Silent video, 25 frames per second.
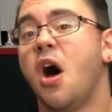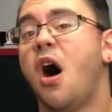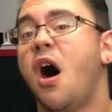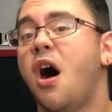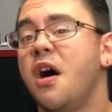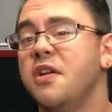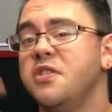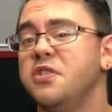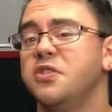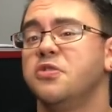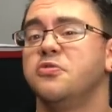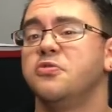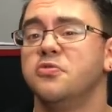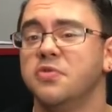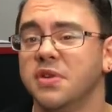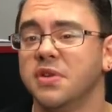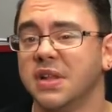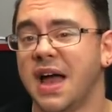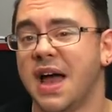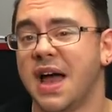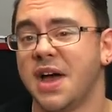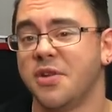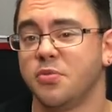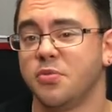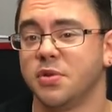on your
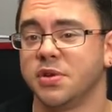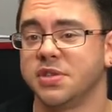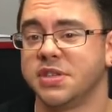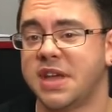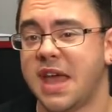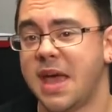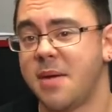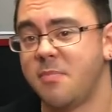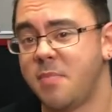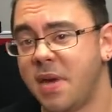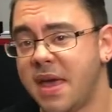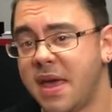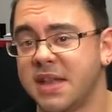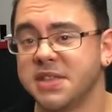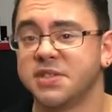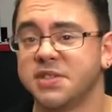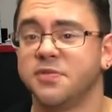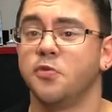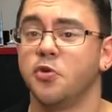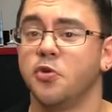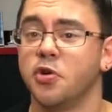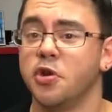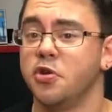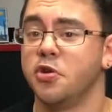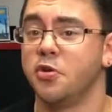Google AdWords campaigns
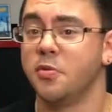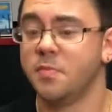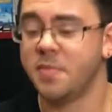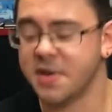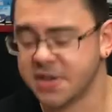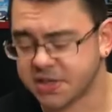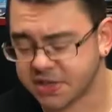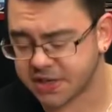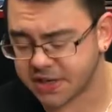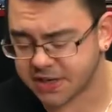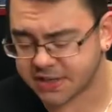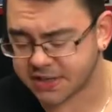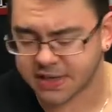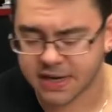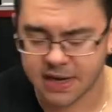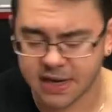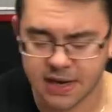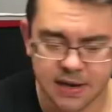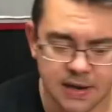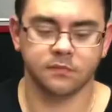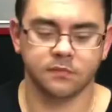for your business.